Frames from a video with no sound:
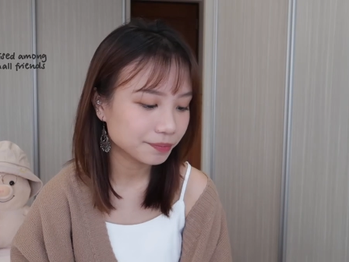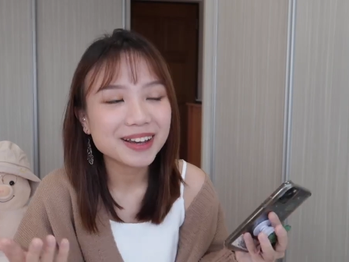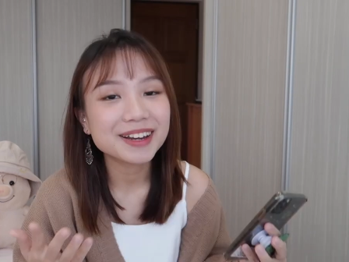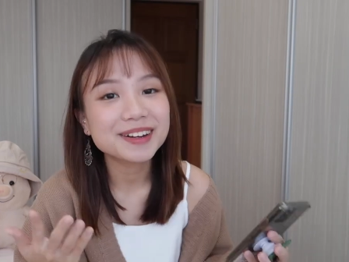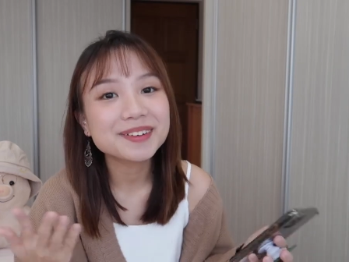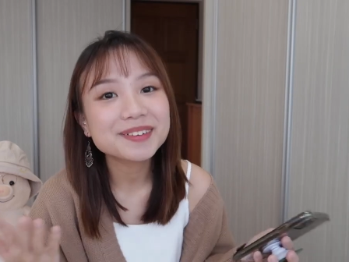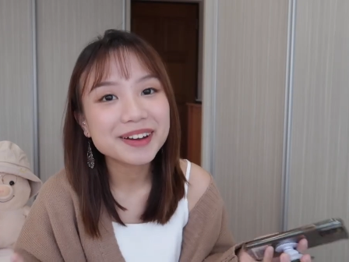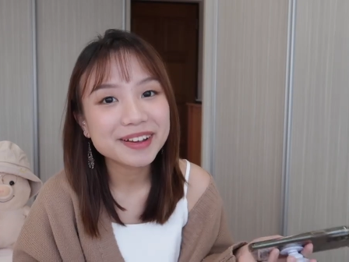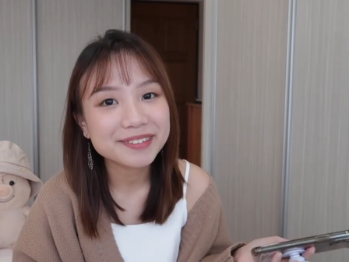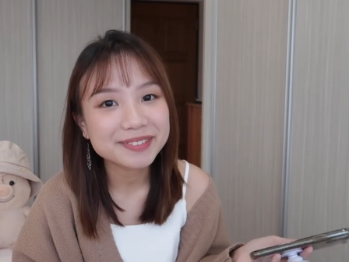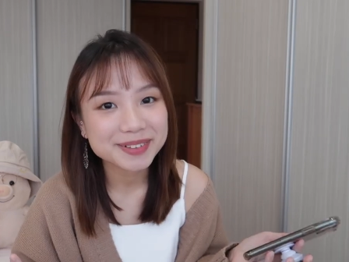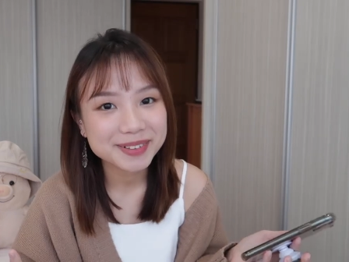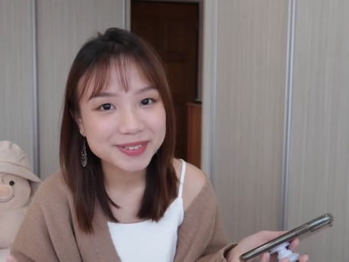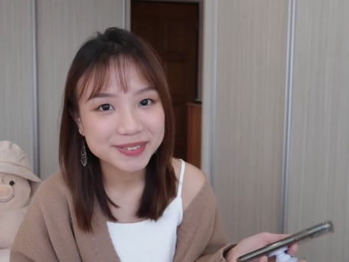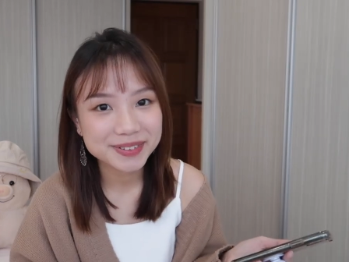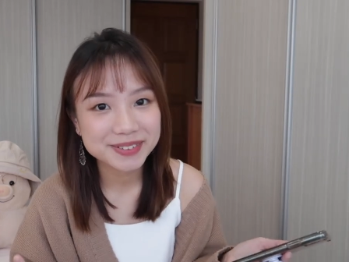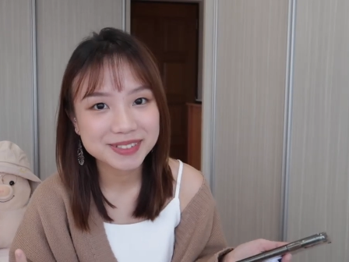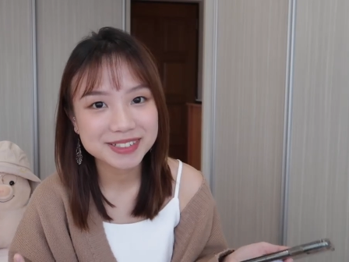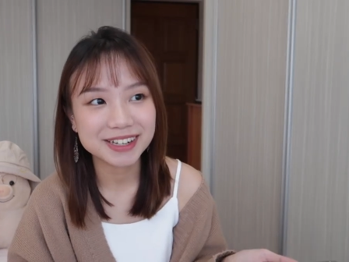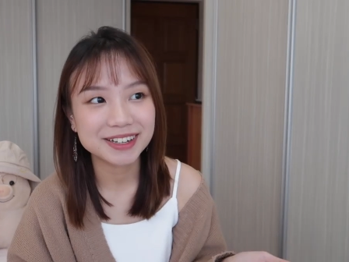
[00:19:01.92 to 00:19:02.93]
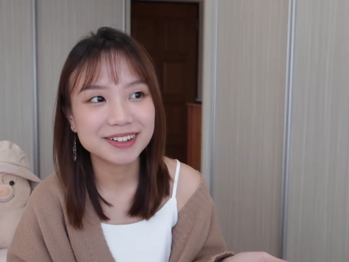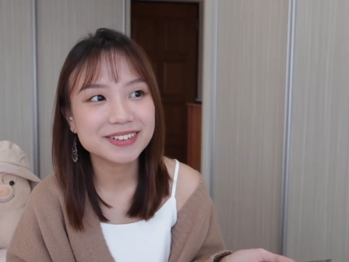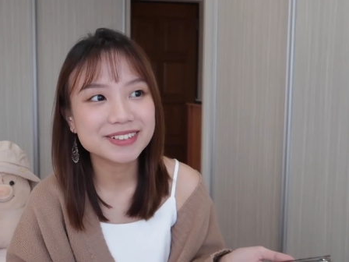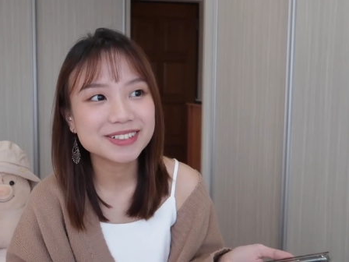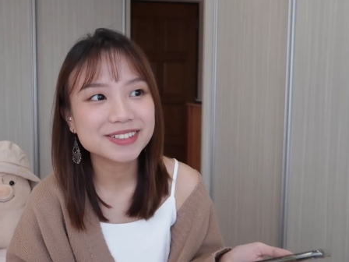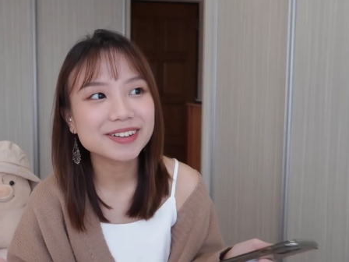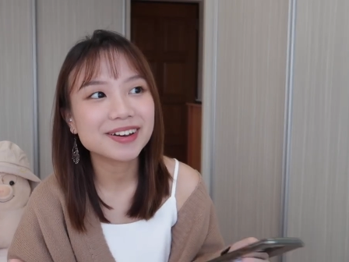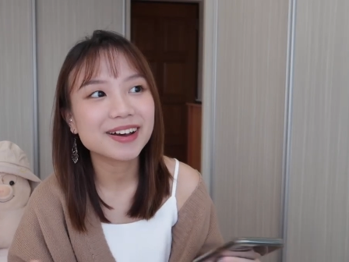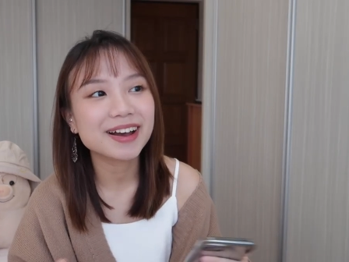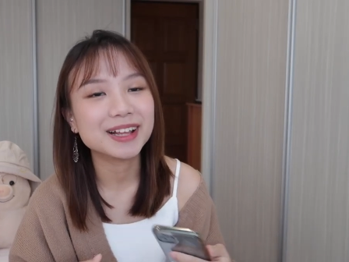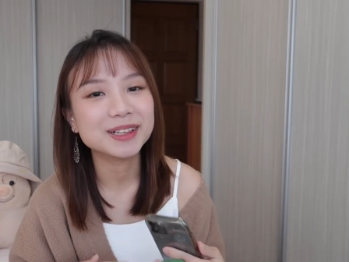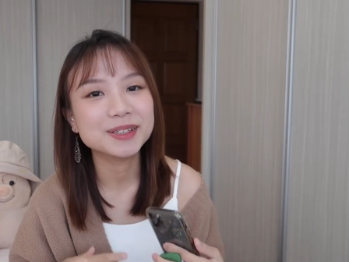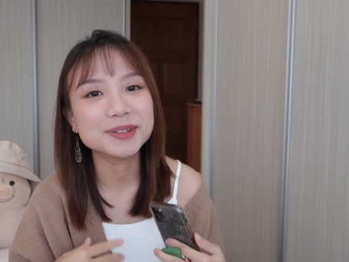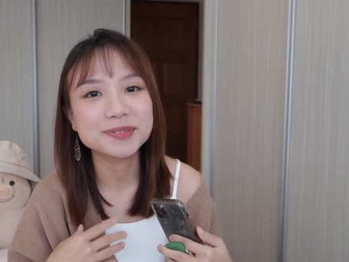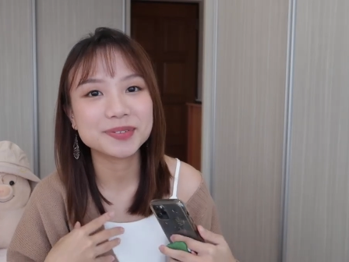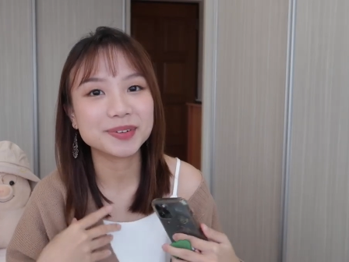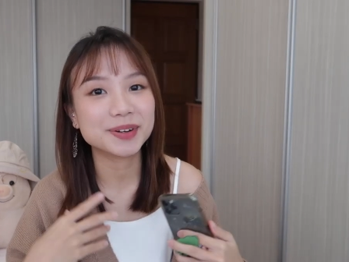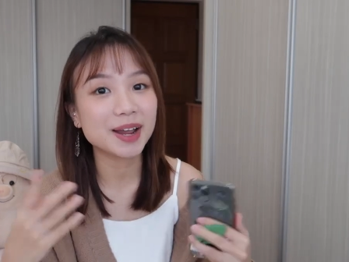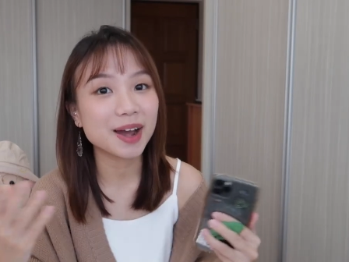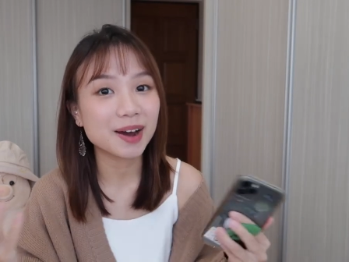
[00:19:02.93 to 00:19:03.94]
I know I have a YouTube channel, so I look
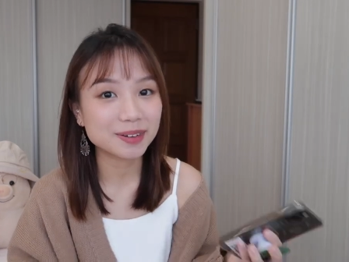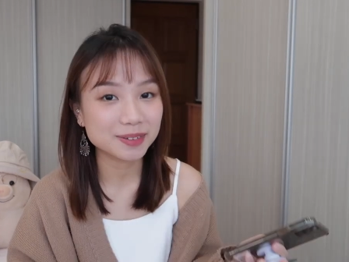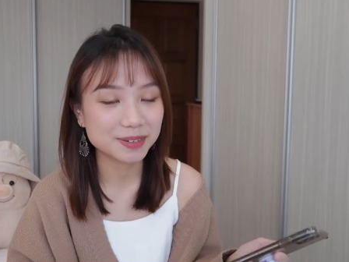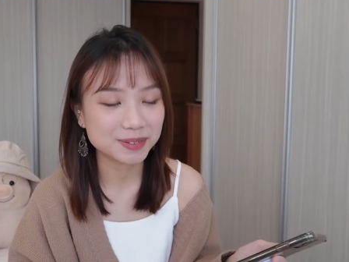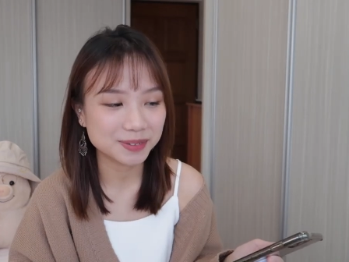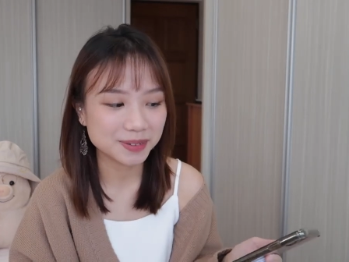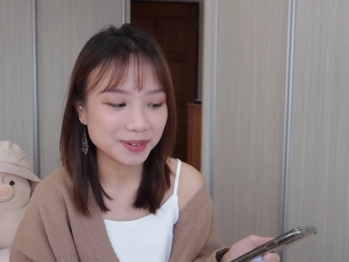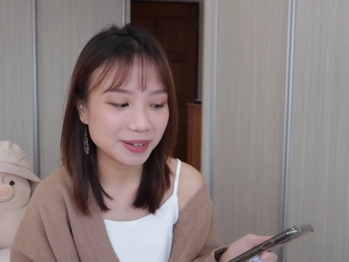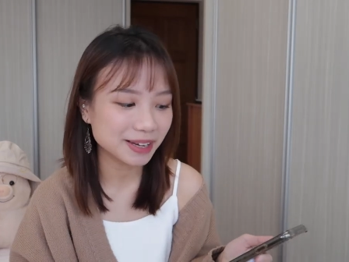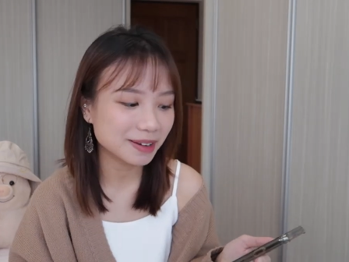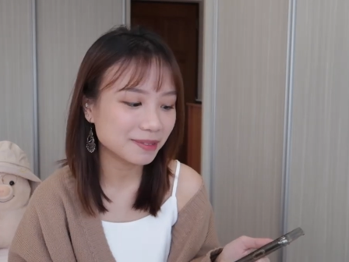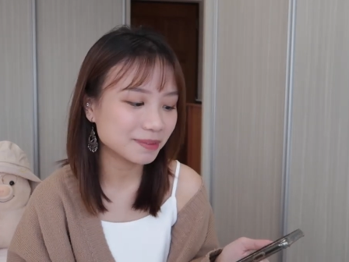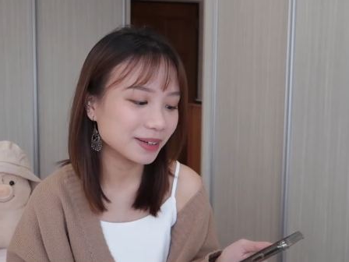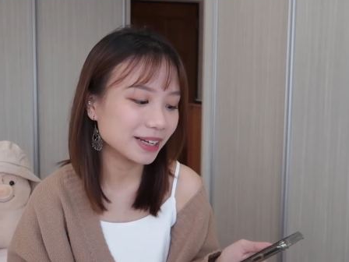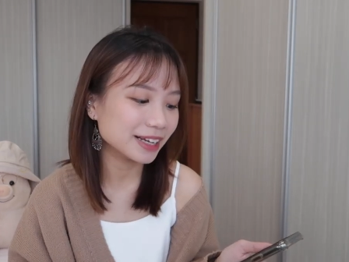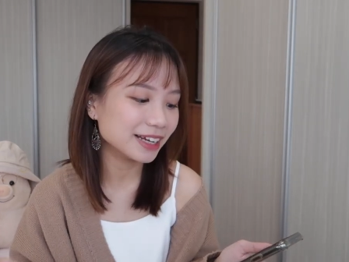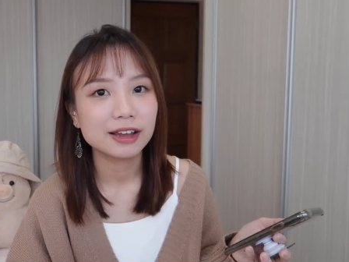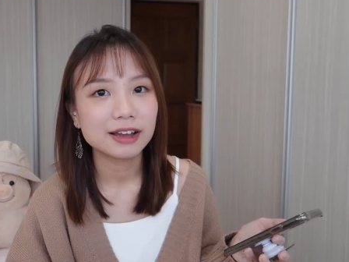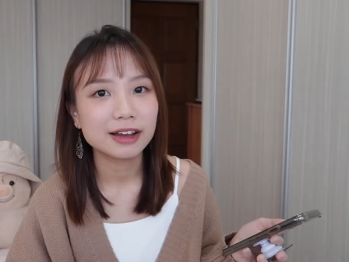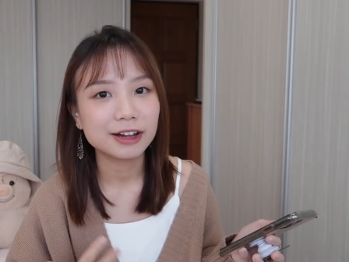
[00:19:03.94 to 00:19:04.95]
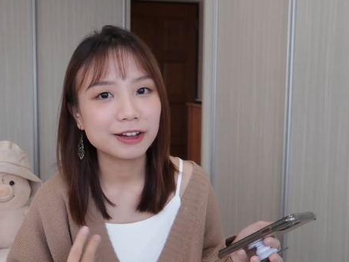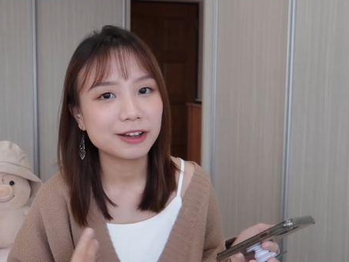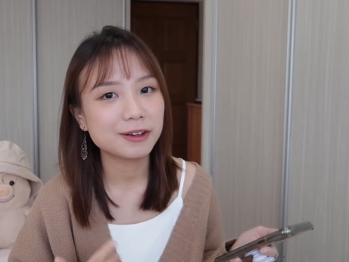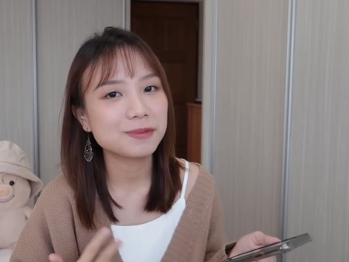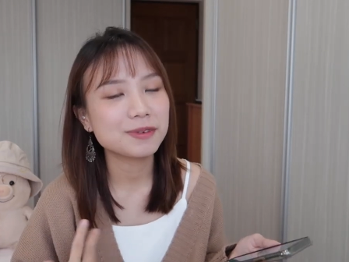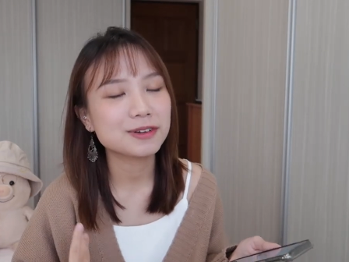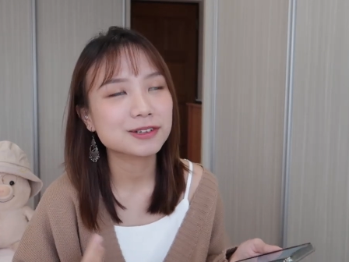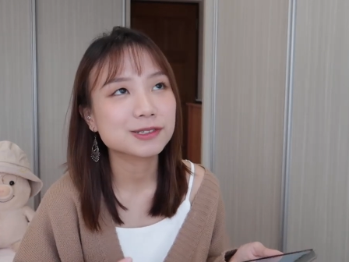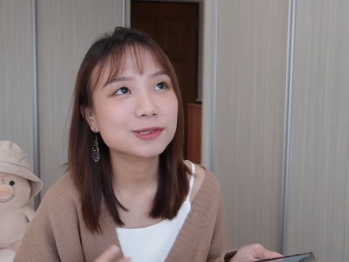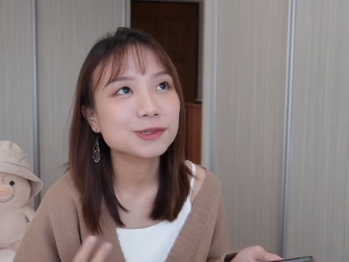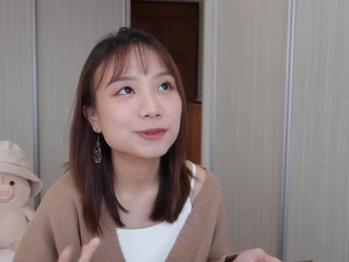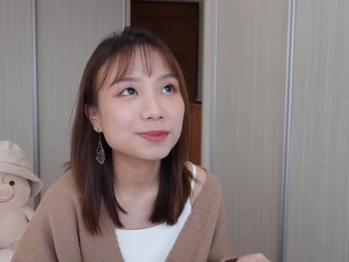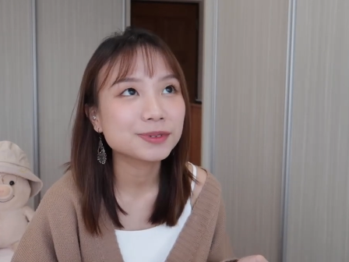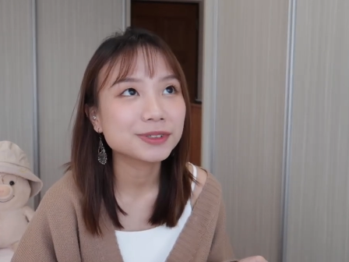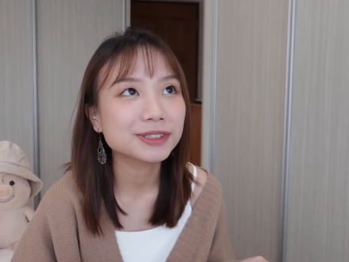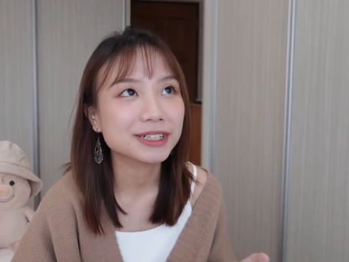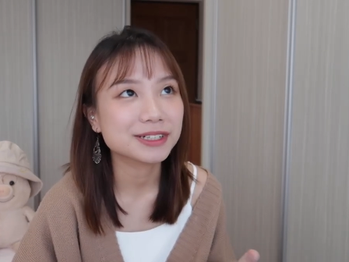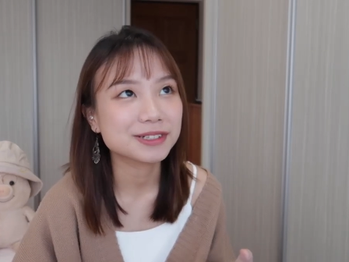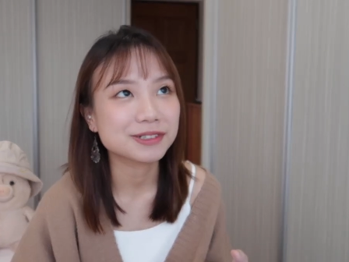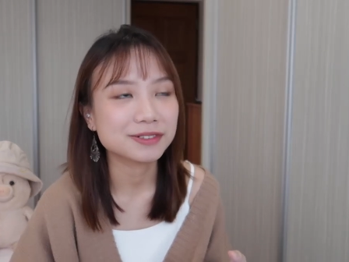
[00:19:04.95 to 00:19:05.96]
very outgoing, but I am not super
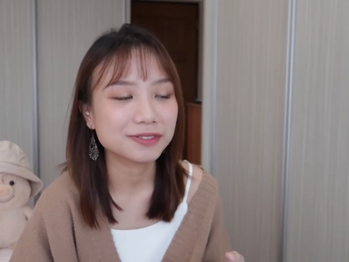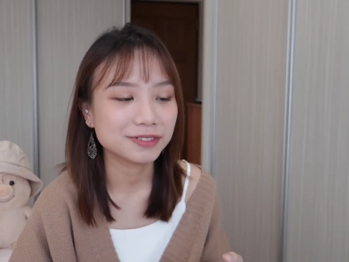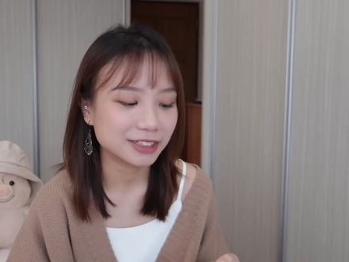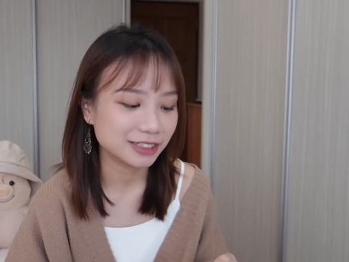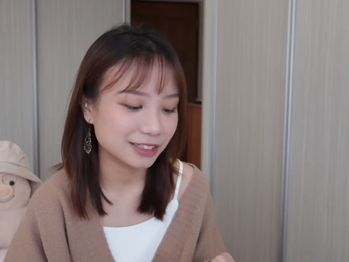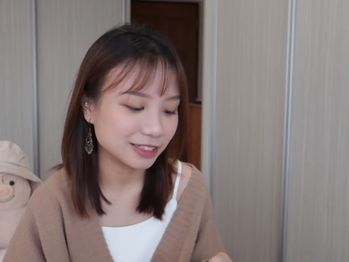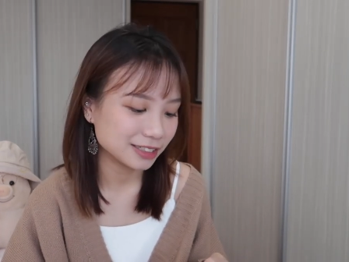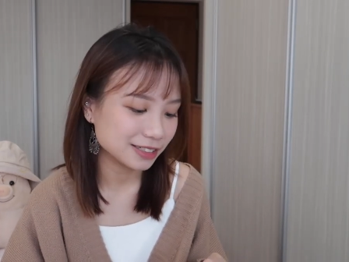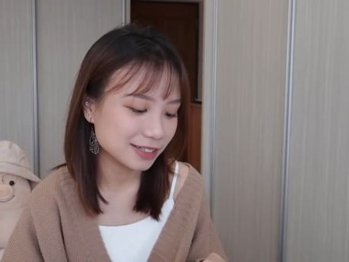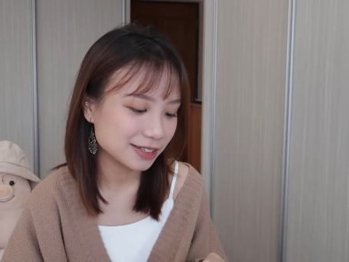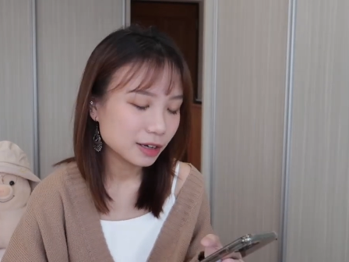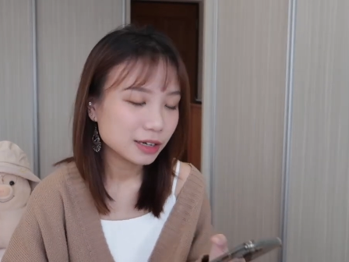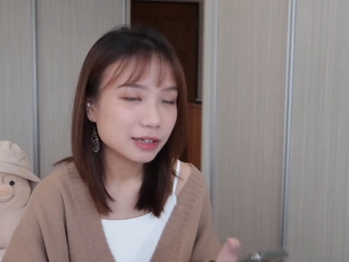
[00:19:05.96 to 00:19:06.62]
extroverted.